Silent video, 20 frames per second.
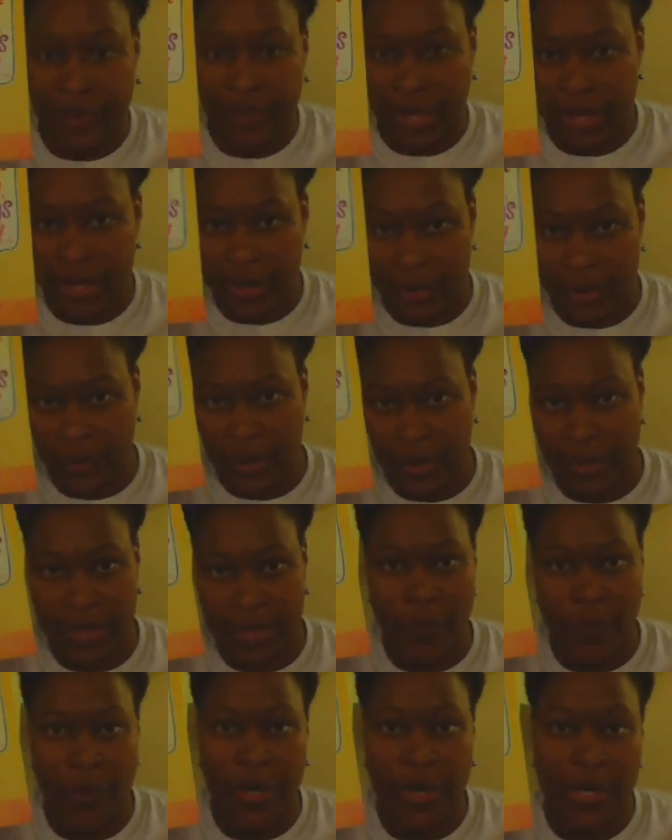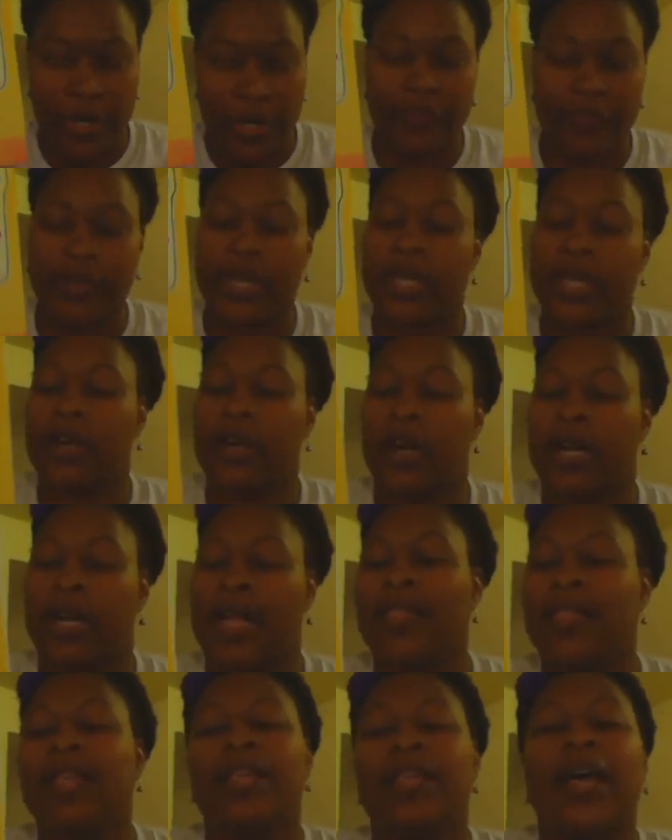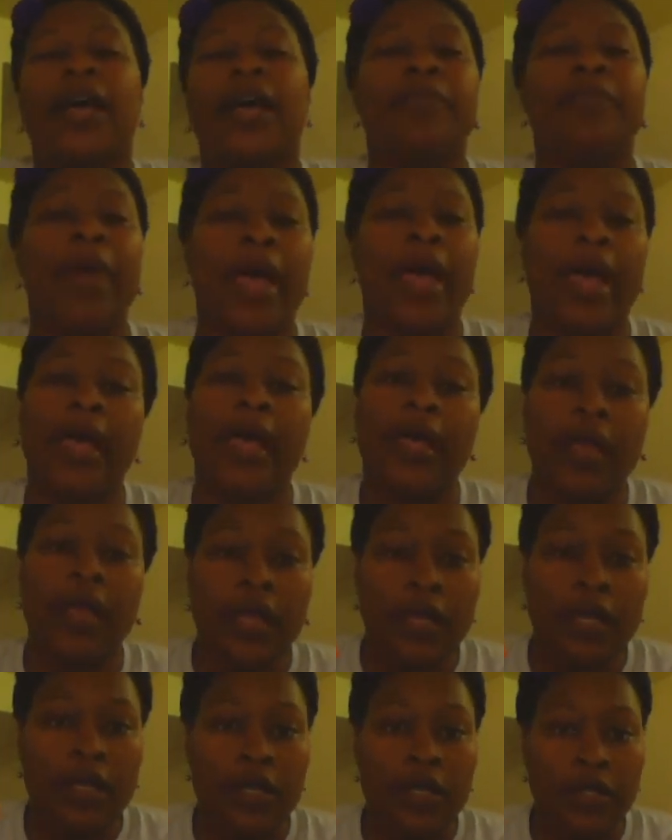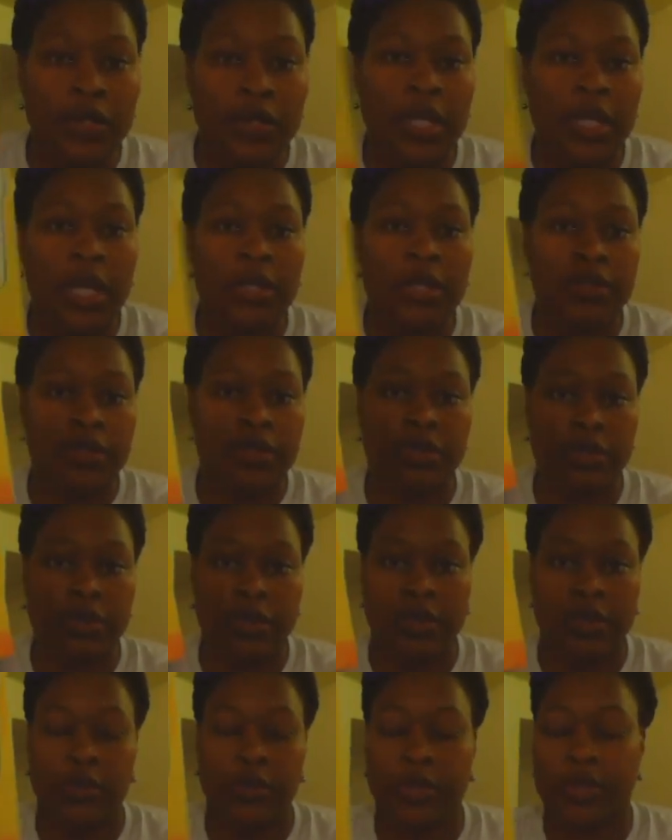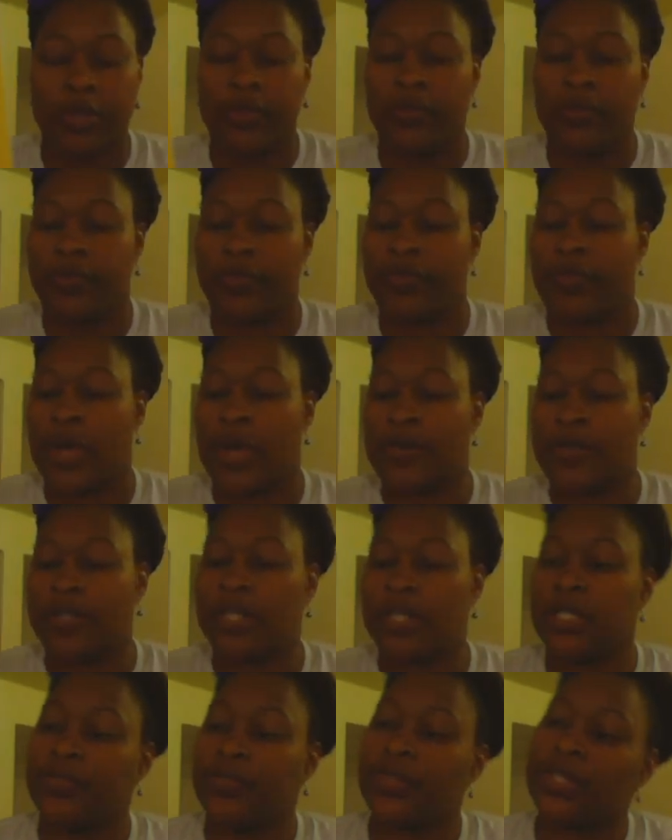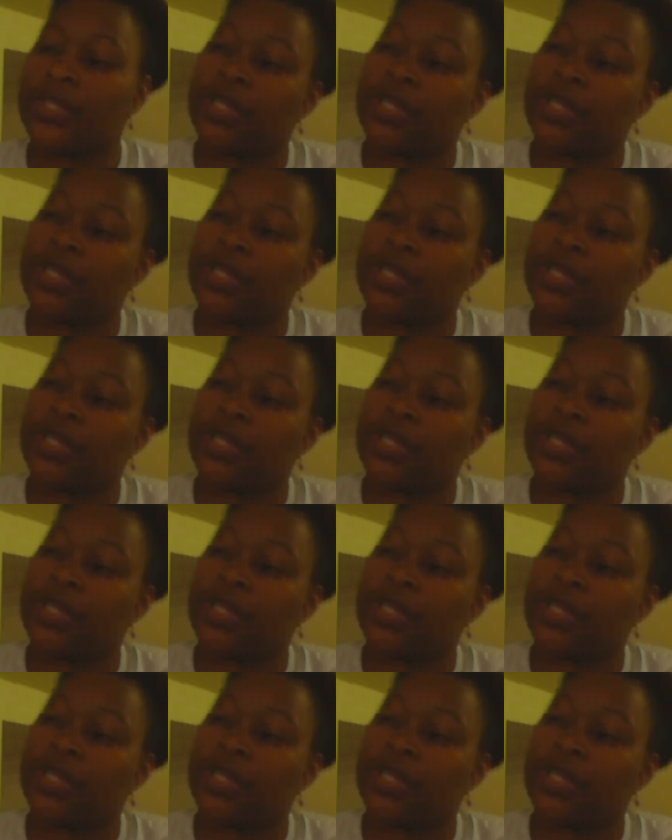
friend in the world, I wanted a funny card, I think I'd pay $2.25 for